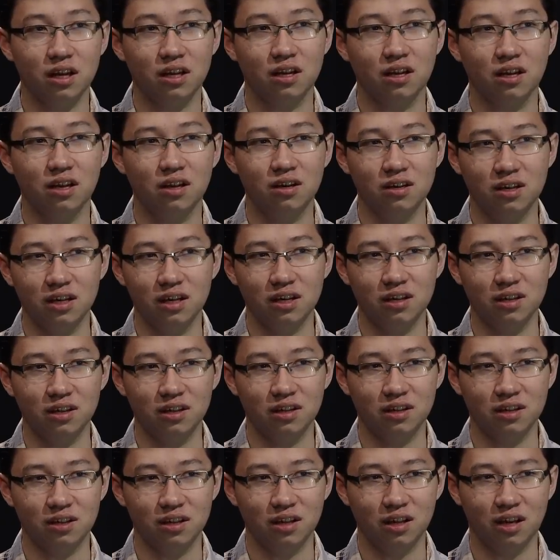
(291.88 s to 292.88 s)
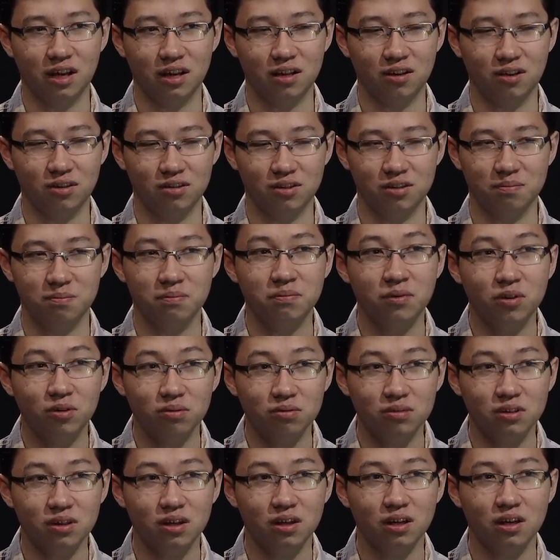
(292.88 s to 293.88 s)
and learning, like on the
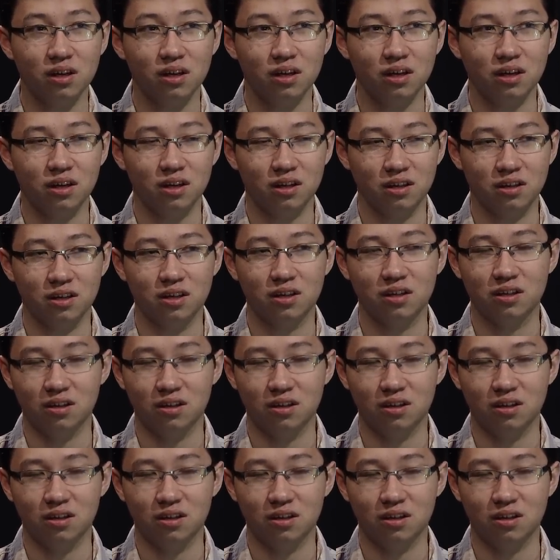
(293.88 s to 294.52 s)
books, learning